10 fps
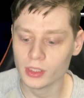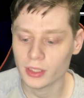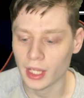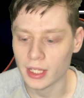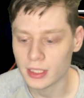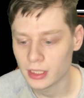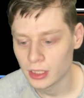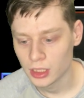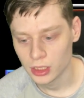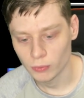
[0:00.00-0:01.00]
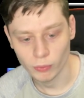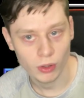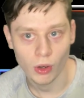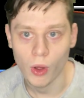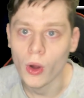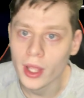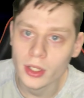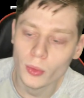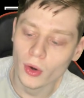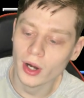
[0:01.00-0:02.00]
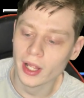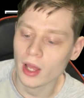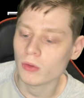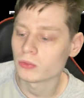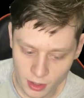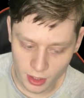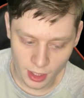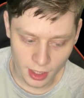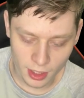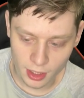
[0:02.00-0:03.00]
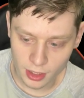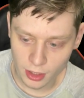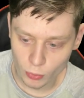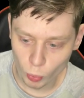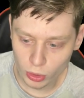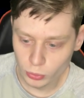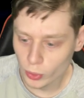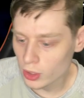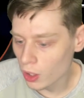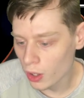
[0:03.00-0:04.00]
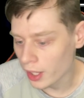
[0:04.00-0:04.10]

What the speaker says: Okay. We're going to log into our account. And then once we log